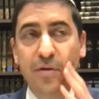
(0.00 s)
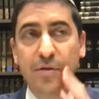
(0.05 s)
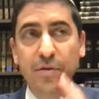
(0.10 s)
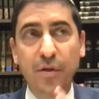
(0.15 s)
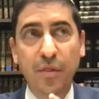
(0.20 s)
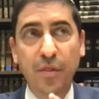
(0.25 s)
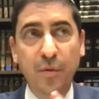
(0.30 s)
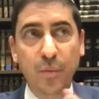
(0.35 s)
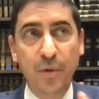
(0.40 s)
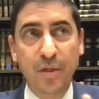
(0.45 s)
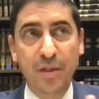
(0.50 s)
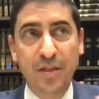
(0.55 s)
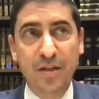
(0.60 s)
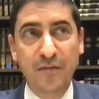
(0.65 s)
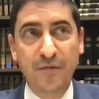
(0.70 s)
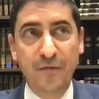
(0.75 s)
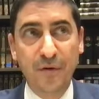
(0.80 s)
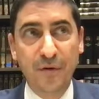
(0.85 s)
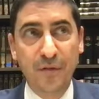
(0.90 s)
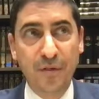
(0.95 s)
Those are three
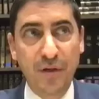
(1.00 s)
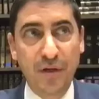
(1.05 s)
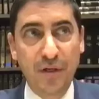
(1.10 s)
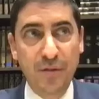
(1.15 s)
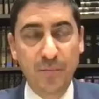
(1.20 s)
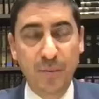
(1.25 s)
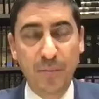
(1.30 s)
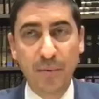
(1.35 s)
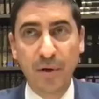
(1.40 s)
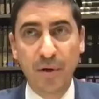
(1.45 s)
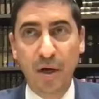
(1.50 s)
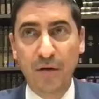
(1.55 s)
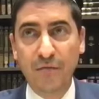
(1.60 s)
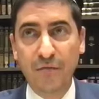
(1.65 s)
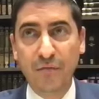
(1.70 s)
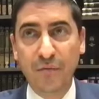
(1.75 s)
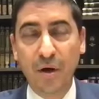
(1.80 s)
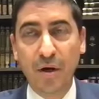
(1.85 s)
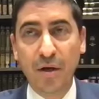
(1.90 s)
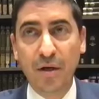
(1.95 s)
different things. Remember,
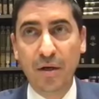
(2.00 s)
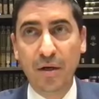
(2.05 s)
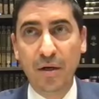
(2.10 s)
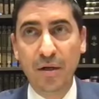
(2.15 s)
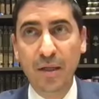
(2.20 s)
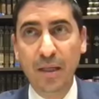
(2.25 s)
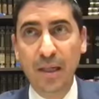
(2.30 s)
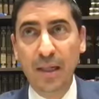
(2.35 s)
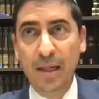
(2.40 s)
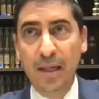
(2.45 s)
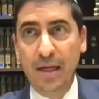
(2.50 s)
Havracha